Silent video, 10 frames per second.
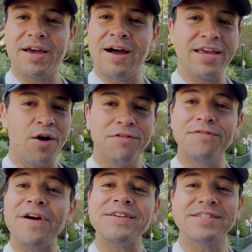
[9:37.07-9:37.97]

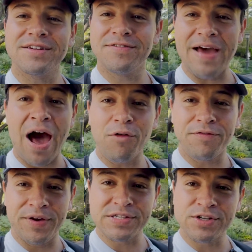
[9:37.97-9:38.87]
festive
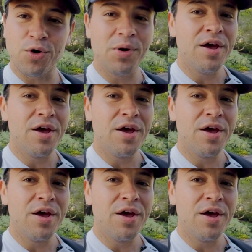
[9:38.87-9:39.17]
outfits. So